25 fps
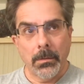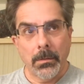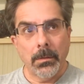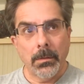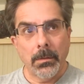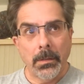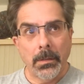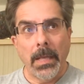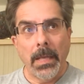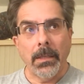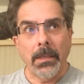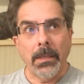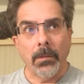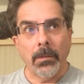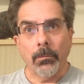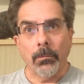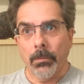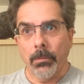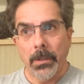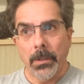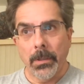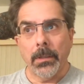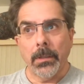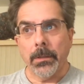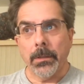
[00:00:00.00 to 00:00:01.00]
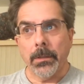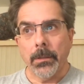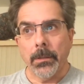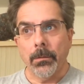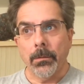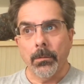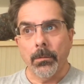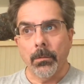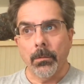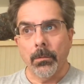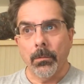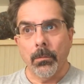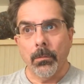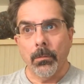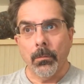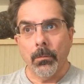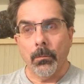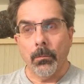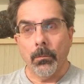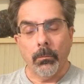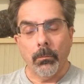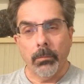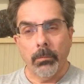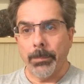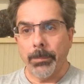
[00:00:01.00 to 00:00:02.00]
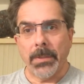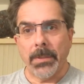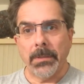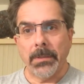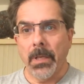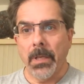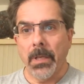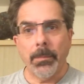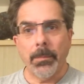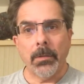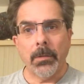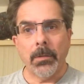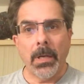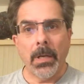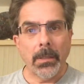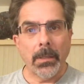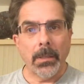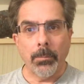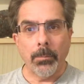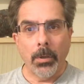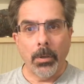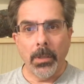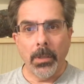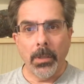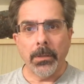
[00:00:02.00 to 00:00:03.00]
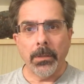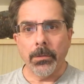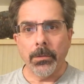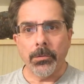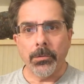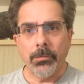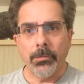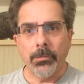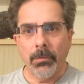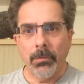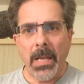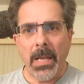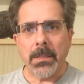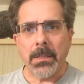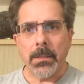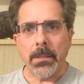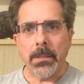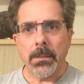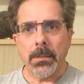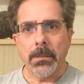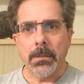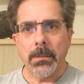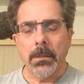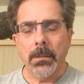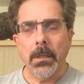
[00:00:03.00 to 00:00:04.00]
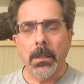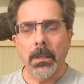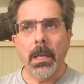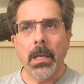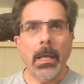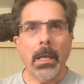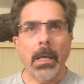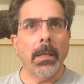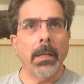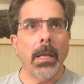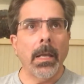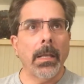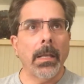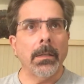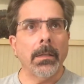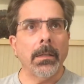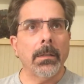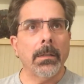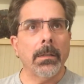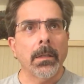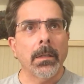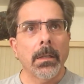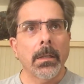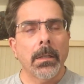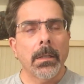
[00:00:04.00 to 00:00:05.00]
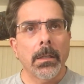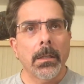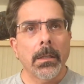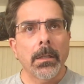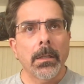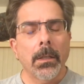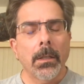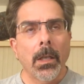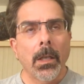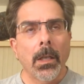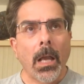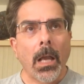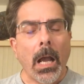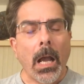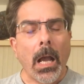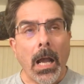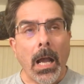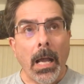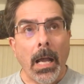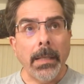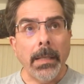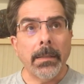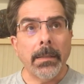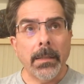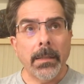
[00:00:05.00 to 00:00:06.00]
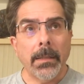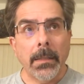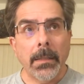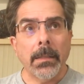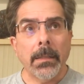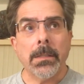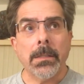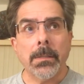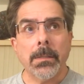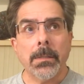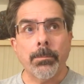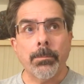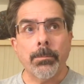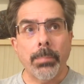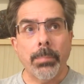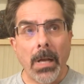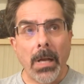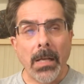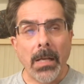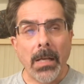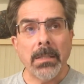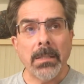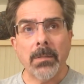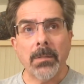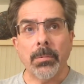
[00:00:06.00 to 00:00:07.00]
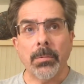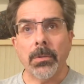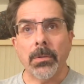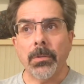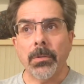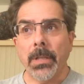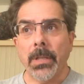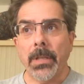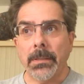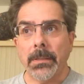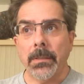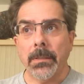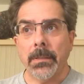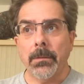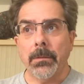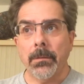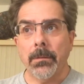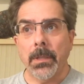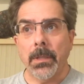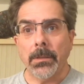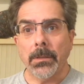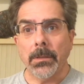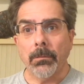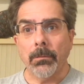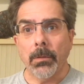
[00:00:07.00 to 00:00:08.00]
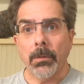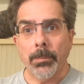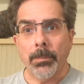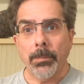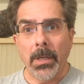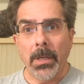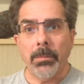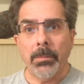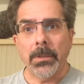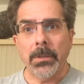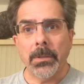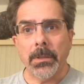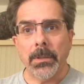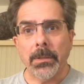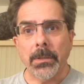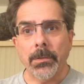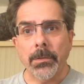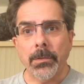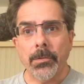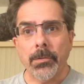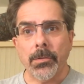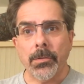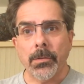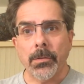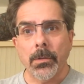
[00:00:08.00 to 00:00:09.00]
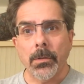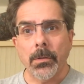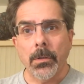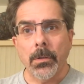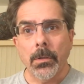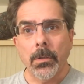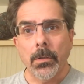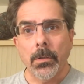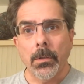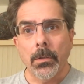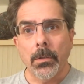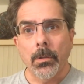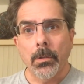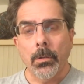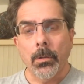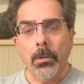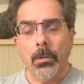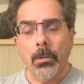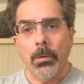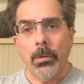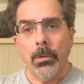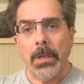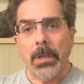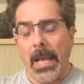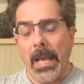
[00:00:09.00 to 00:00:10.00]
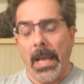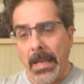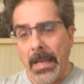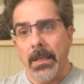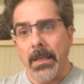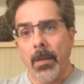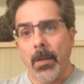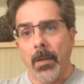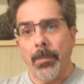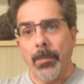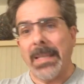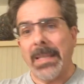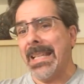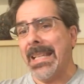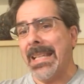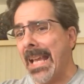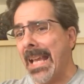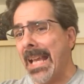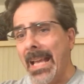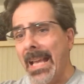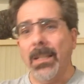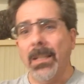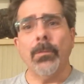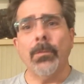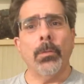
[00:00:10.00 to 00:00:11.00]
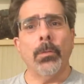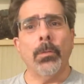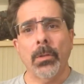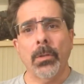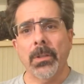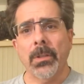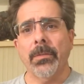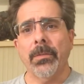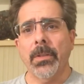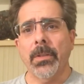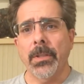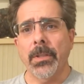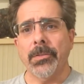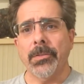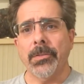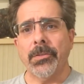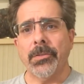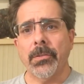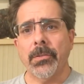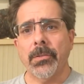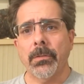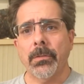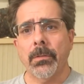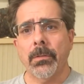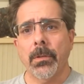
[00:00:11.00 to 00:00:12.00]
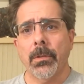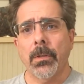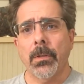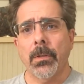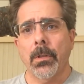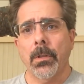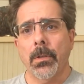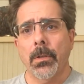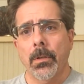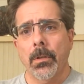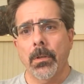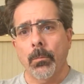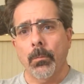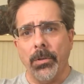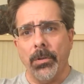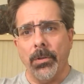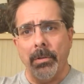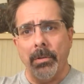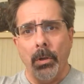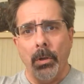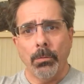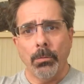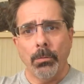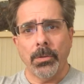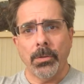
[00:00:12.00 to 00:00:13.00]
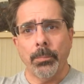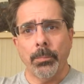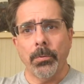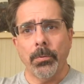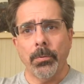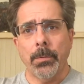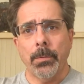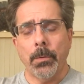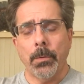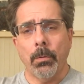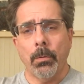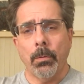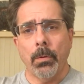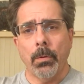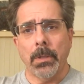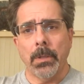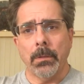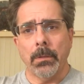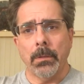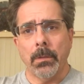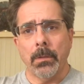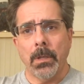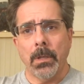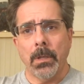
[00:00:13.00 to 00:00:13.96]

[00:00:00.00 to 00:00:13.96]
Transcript: they can really rip the Democratic Party to shreds. And I think it's possible that the Republicans could end up at the end of all of this with no Supreme Court